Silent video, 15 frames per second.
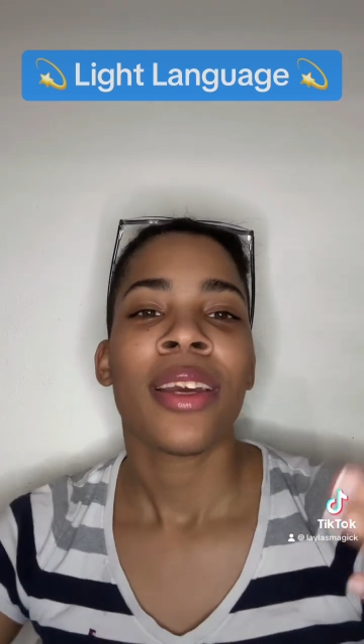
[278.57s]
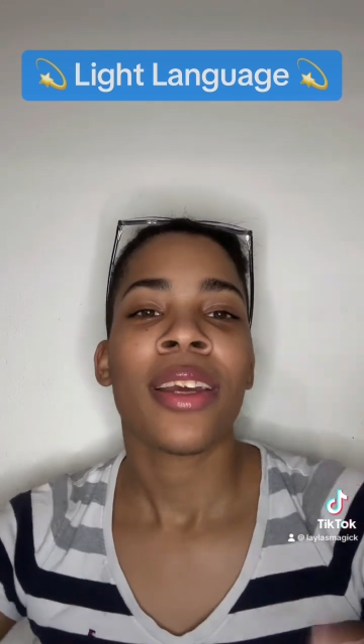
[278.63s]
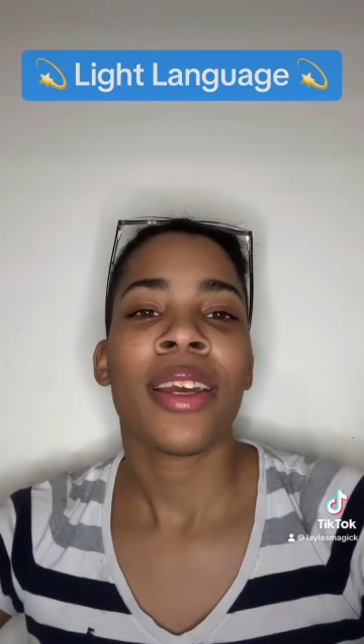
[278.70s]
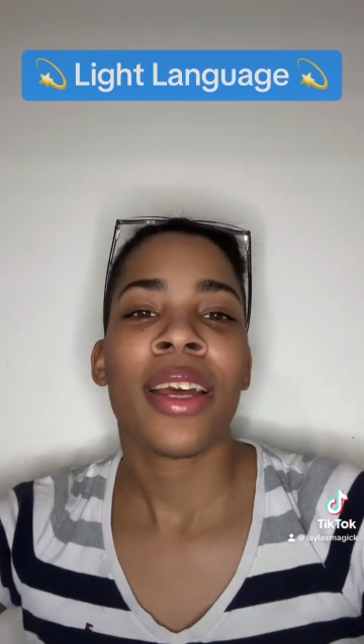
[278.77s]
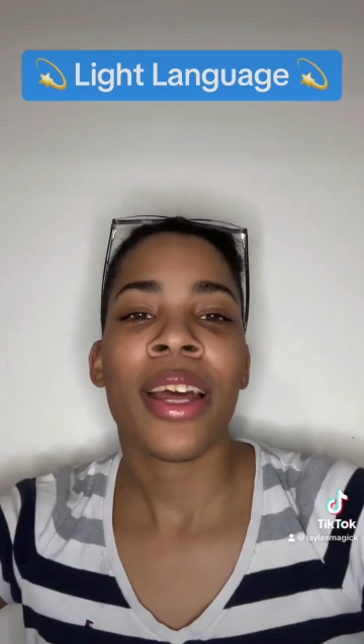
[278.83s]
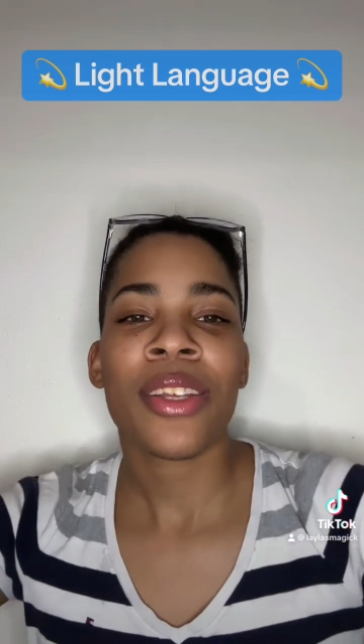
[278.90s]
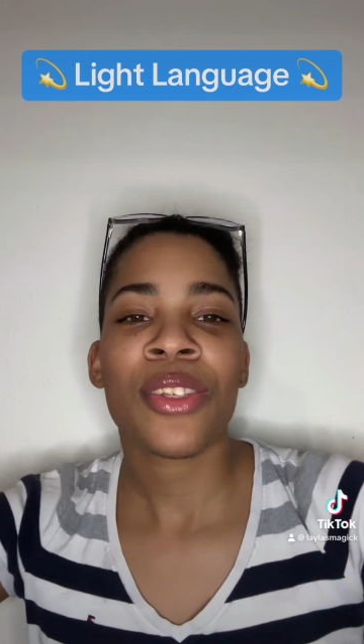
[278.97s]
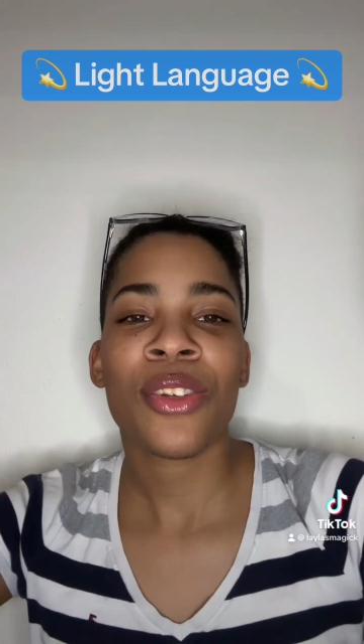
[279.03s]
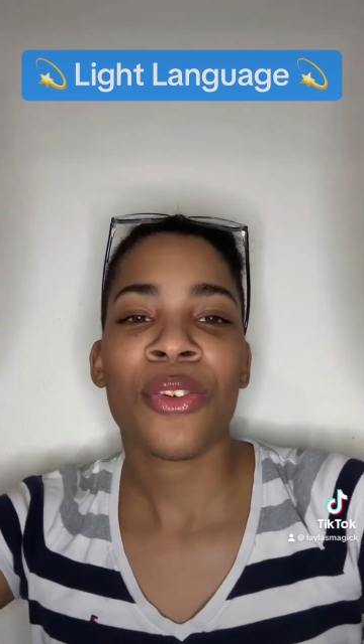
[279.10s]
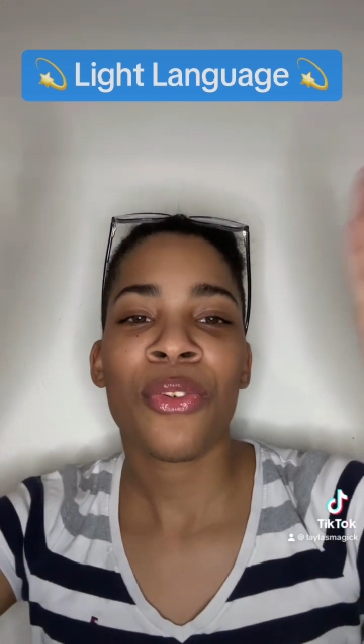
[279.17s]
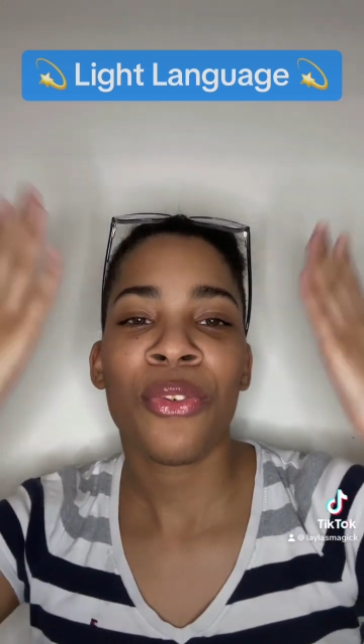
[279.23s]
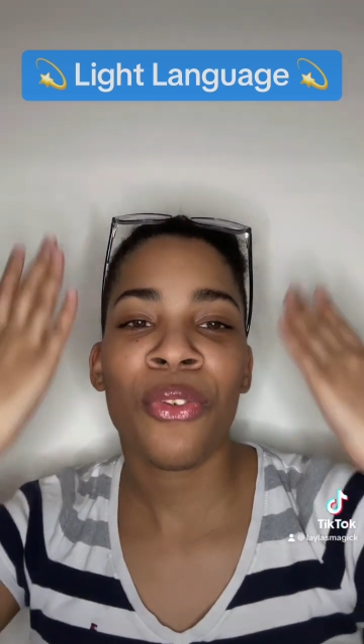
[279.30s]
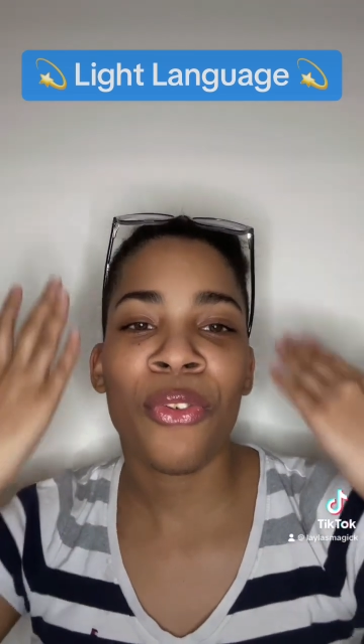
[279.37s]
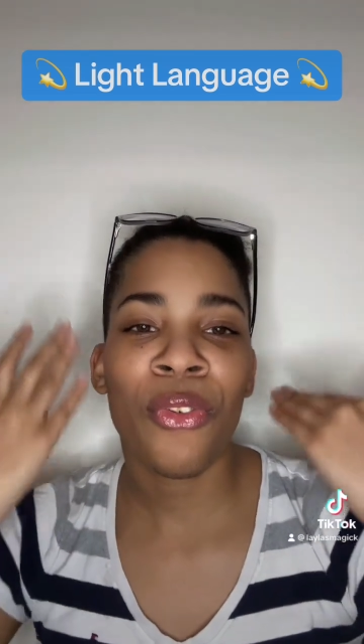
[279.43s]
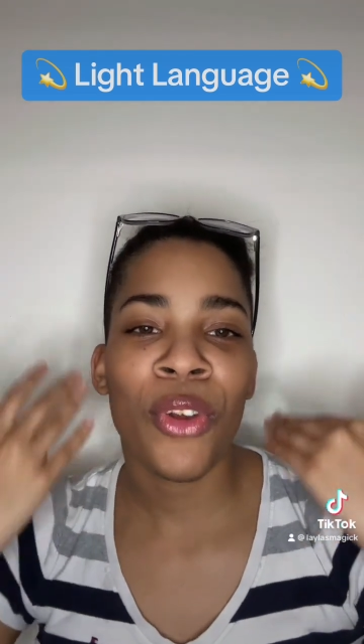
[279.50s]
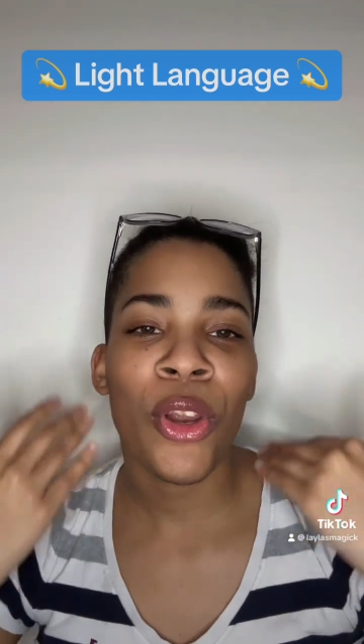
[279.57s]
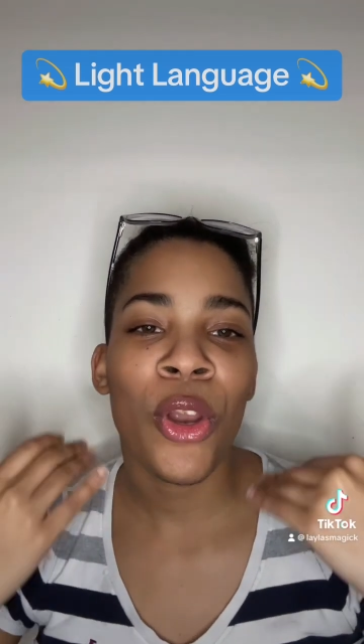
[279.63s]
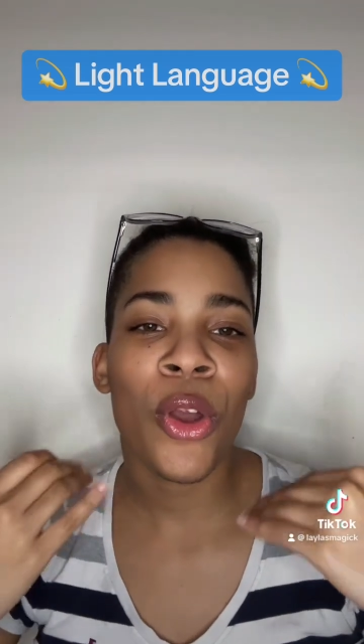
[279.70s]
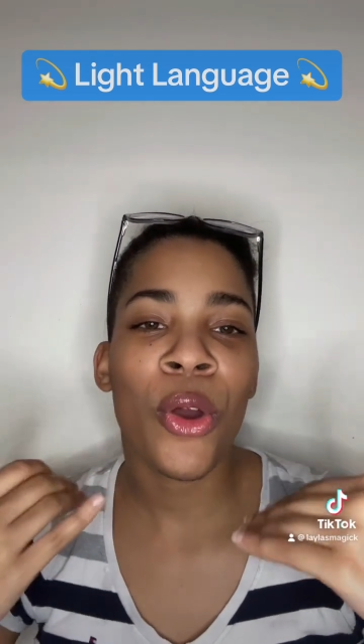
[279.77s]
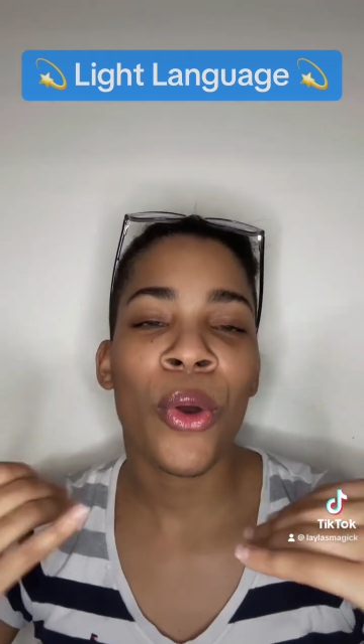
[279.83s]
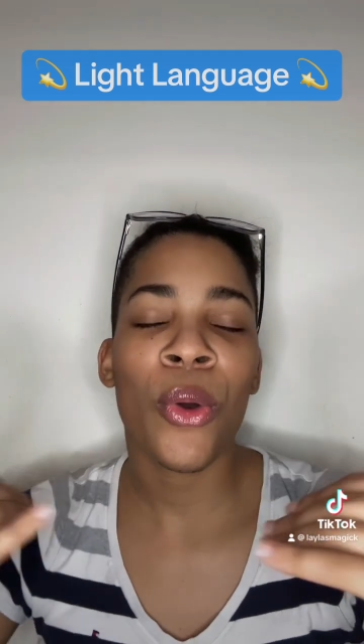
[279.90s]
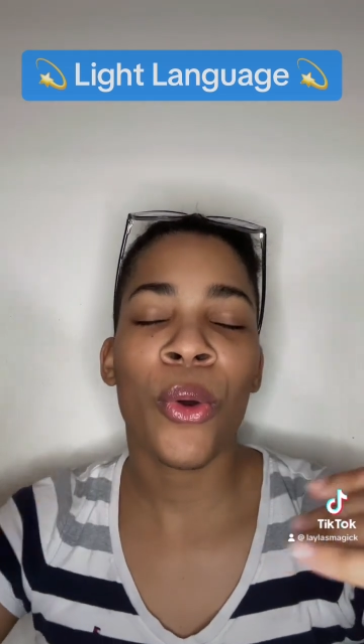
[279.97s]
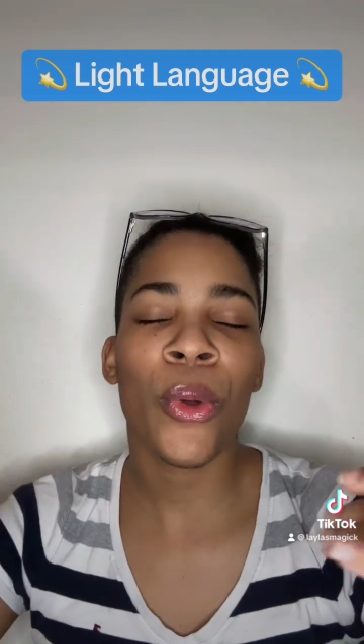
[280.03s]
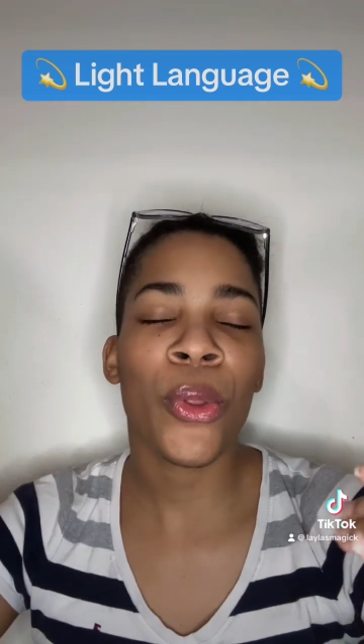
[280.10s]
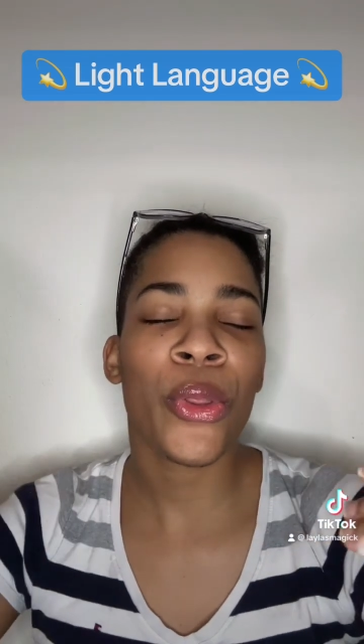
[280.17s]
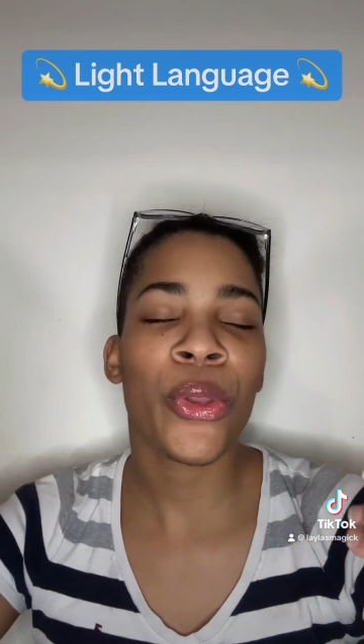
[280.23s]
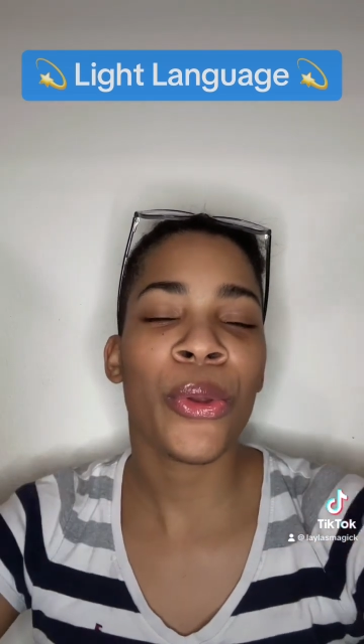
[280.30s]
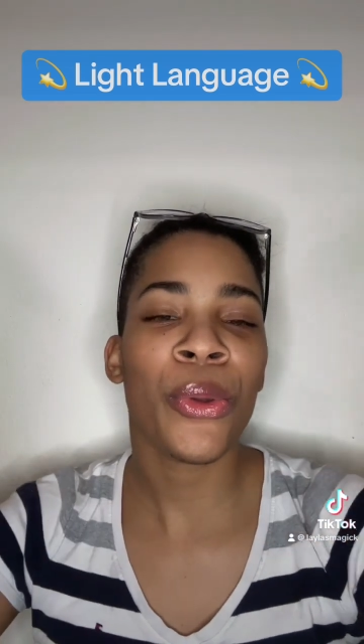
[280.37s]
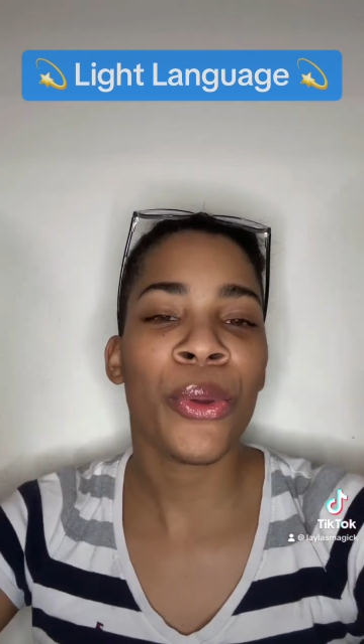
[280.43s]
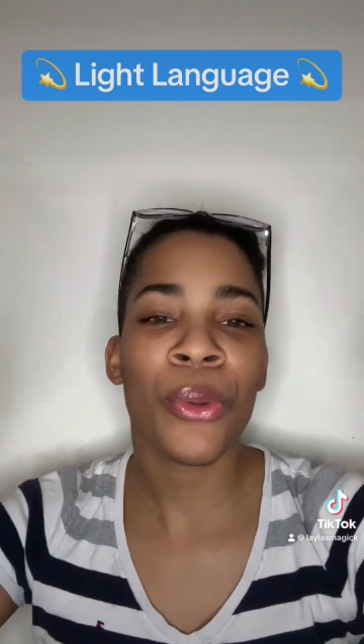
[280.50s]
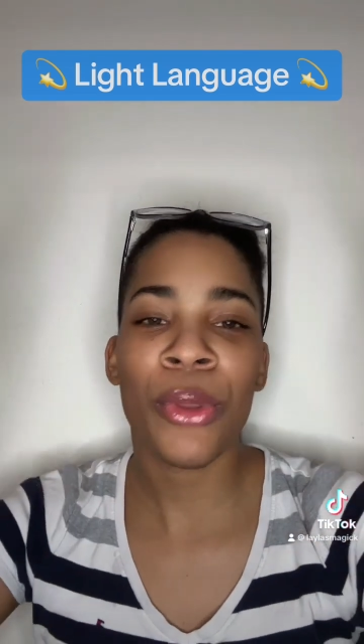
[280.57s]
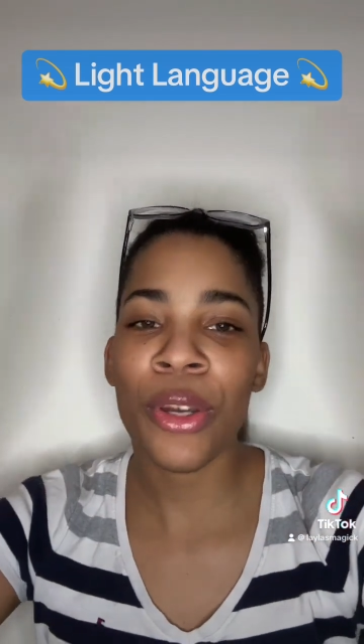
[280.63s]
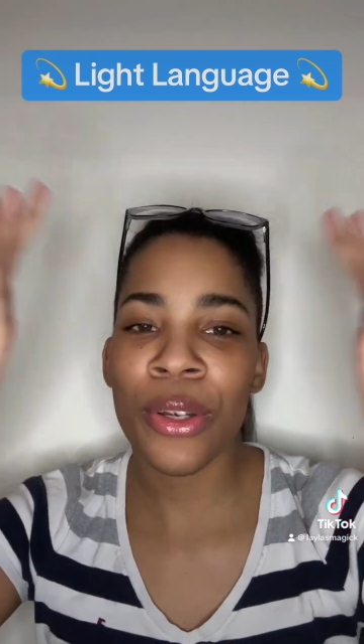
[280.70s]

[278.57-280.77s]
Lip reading: It has to flow through there.